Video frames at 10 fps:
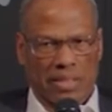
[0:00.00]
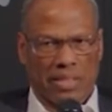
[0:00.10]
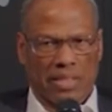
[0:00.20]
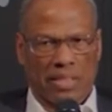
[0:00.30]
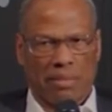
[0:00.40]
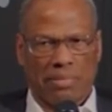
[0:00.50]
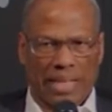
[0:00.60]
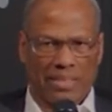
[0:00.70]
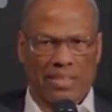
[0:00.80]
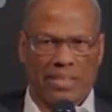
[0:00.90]
income
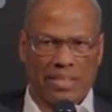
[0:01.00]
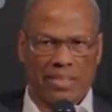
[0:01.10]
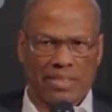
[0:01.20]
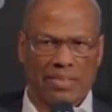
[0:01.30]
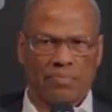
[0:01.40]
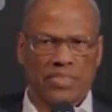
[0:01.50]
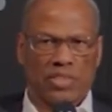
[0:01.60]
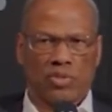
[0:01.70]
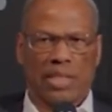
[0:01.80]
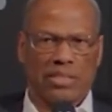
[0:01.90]
as it is
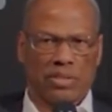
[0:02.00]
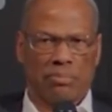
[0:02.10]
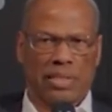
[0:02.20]
trying to